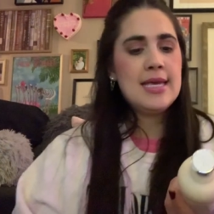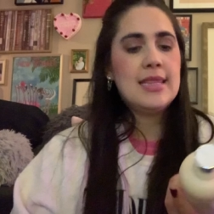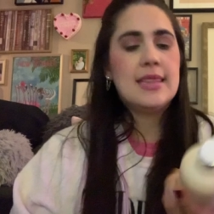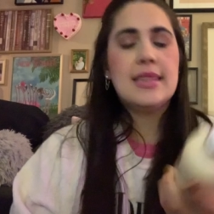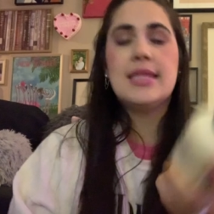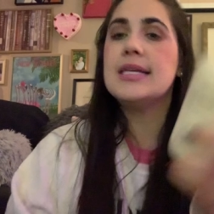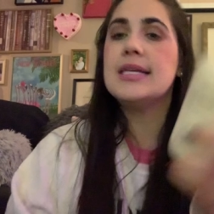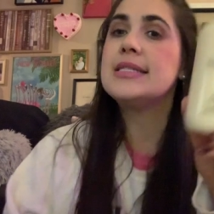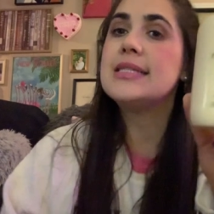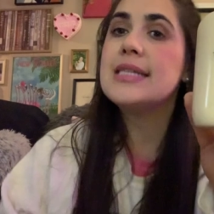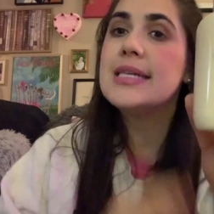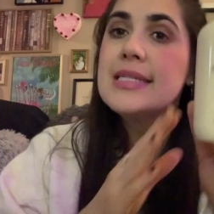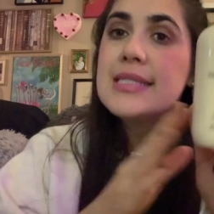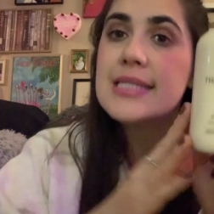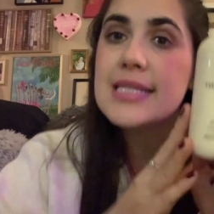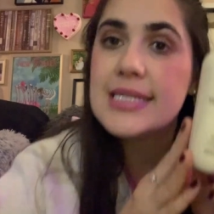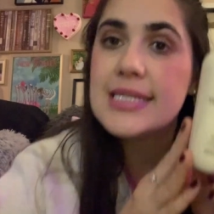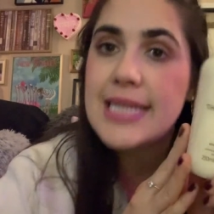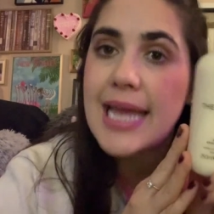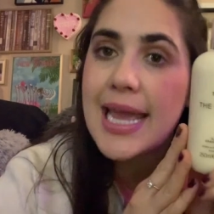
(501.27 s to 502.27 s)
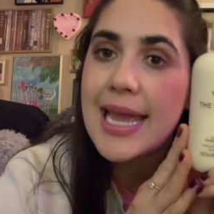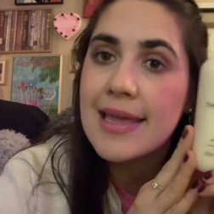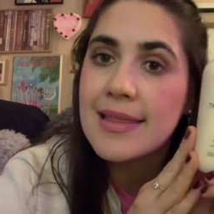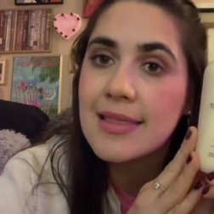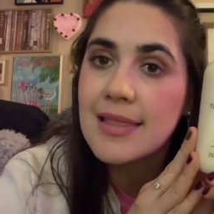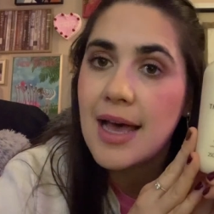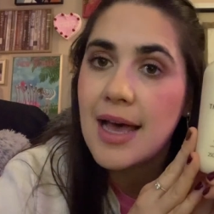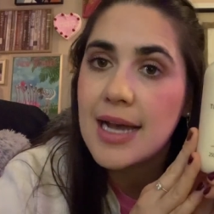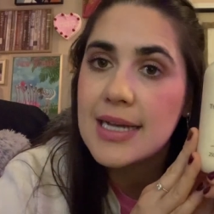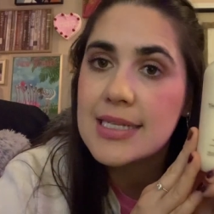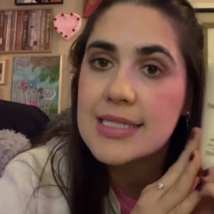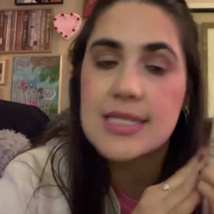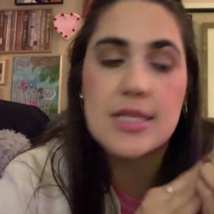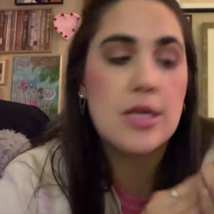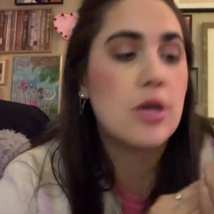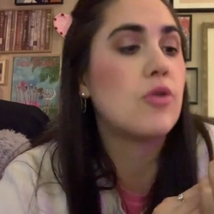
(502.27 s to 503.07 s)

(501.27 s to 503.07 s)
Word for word: This is the Tan Lux, the